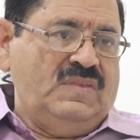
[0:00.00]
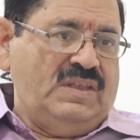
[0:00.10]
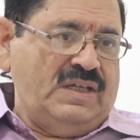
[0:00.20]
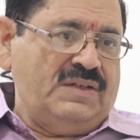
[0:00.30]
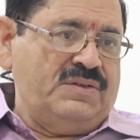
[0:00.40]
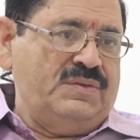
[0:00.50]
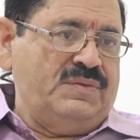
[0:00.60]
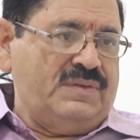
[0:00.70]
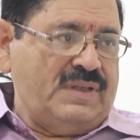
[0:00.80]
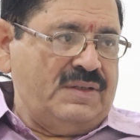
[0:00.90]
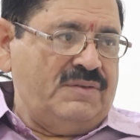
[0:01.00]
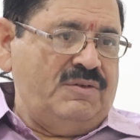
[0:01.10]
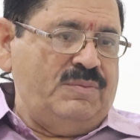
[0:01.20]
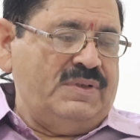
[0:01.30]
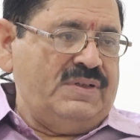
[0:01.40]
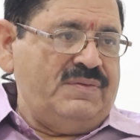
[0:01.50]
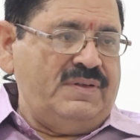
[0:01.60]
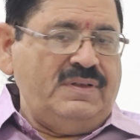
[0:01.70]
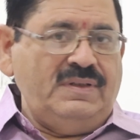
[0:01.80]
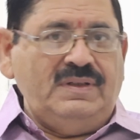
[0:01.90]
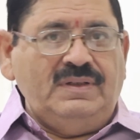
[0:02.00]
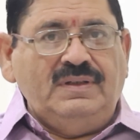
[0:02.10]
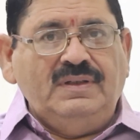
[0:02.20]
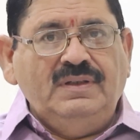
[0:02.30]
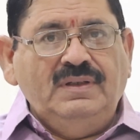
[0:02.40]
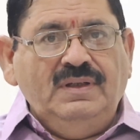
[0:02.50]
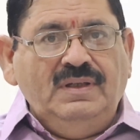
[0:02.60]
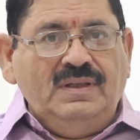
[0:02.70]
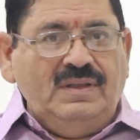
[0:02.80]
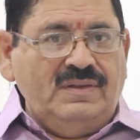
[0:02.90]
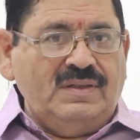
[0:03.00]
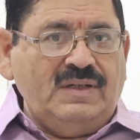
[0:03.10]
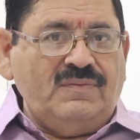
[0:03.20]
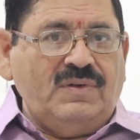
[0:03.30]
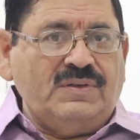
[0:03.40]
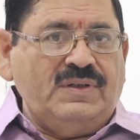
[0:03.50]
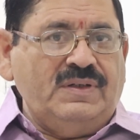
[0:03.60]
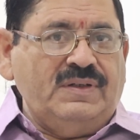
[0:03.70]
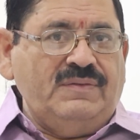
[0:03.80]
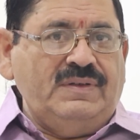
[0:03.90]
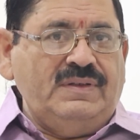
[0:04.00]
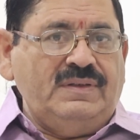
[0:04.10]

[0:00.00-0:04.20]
Thank you very much for the insight what you have given.